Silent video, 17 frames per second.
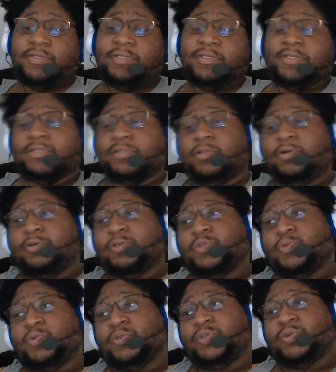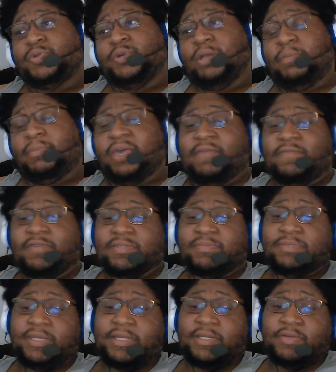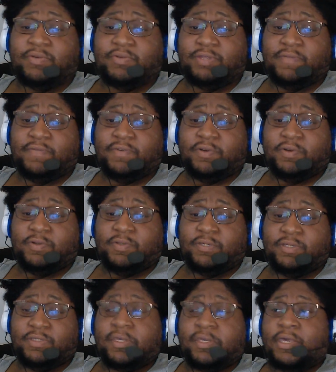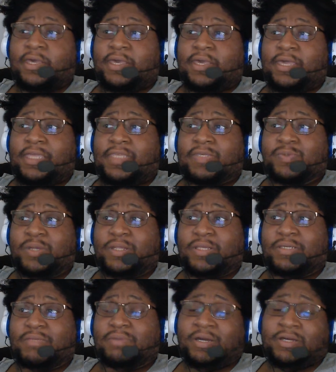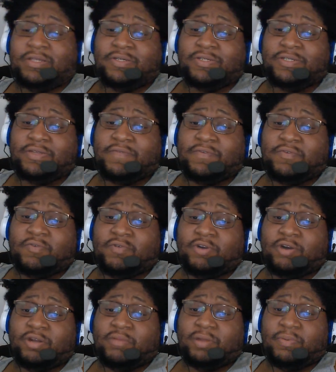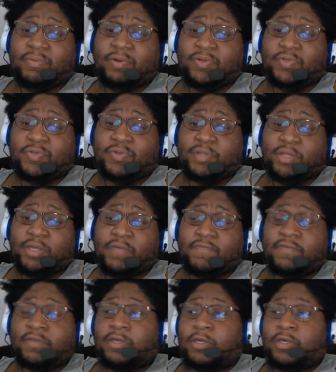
Just long story short, I'm having some technical difficulties as well as some other stuff going on in my personal life.